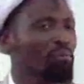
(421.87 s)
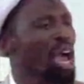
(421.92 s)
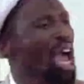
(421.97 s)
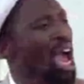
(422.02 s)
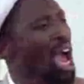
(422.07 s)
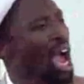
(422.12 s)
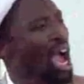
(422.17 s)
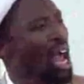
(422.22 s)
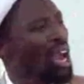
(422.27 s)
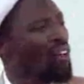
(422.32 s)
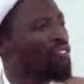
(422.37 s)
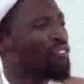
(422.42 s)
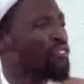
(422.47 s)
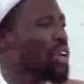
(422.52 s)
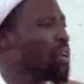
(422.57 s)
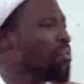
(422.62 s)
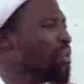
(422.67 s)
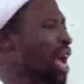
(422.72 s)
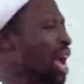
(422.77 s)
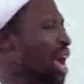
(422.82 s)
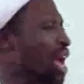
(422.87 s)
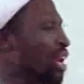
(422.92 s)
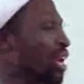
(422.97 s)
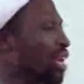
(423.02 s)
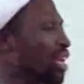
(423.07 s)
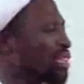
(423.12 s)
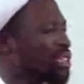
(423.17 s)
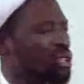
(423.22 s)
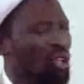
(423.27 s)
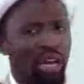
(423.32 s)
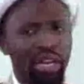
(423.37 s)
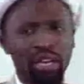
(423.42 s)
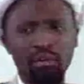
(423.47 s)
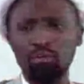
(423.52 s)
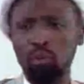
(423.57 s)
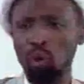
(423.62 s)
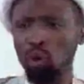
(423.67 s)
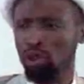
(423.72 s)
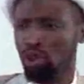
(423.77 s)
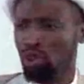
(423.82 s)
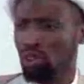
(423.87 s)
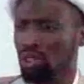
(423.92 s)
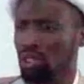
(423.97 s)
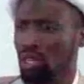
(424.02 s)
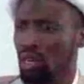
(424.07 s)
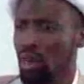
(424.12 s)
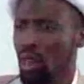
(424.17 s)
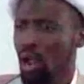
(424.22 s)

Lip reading: Male, female is not important.